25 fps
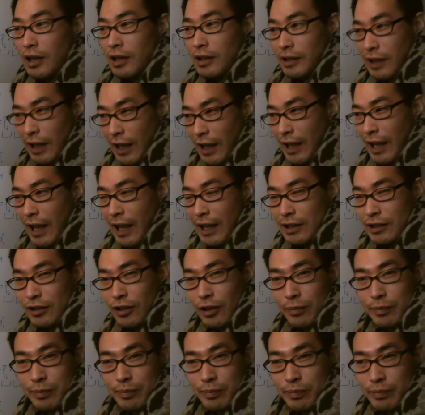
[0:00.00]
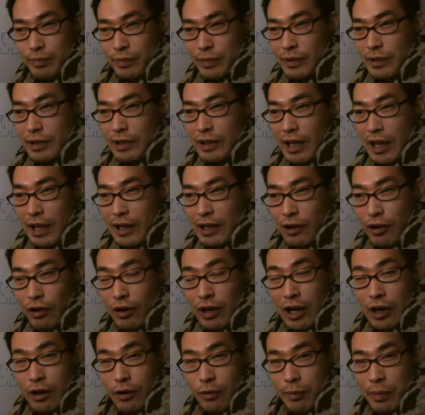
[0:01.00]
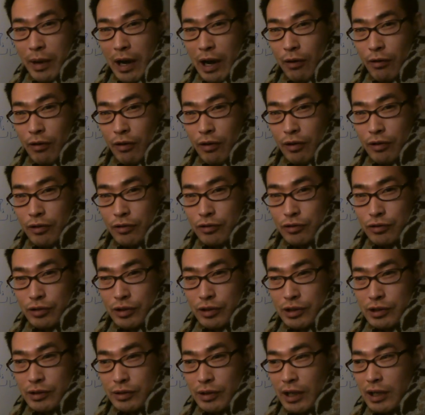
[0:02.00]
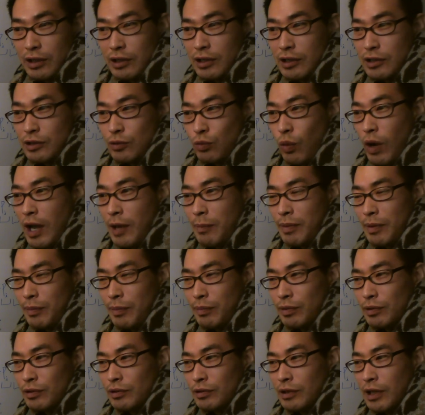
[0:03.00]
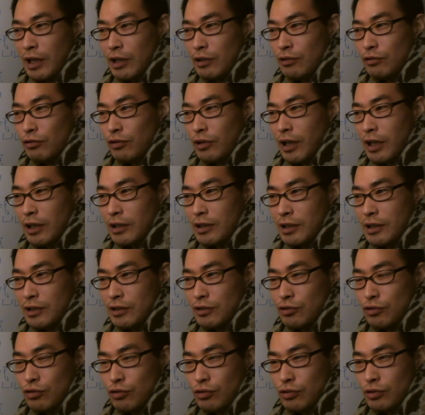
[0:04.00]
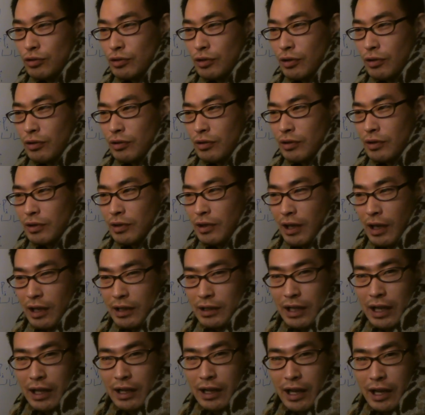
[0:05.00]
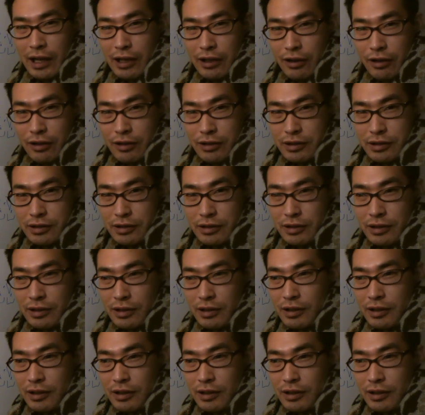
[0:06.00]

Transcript: they end up getting a lot of power, Jewish. And these white people, they look at these Jews, they are not like us.